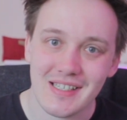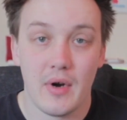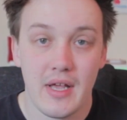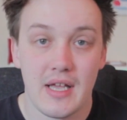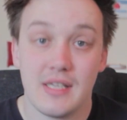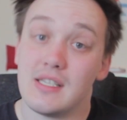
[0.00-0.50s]

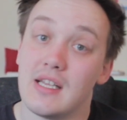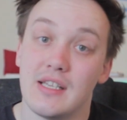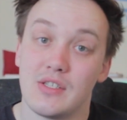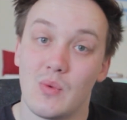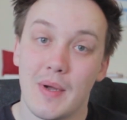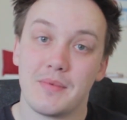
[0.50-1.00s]
What it is,
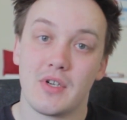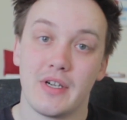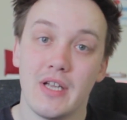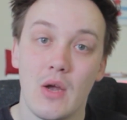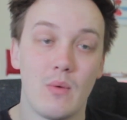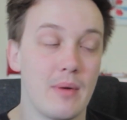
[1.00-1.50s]
it's a
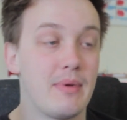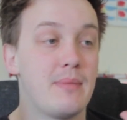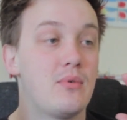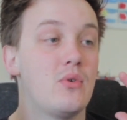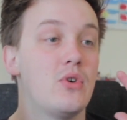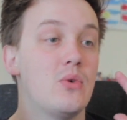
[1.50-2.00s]
website where
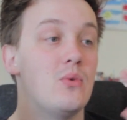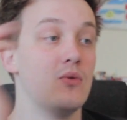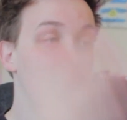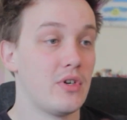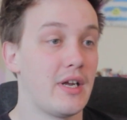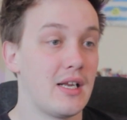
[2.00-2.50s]
people
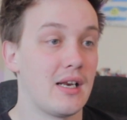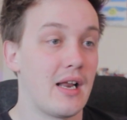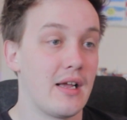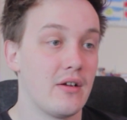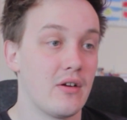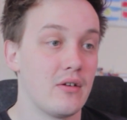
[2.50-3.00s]
who like
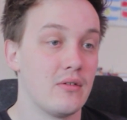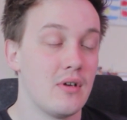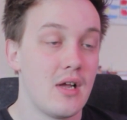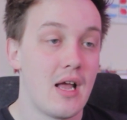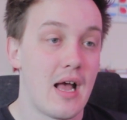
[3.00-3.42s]
Lego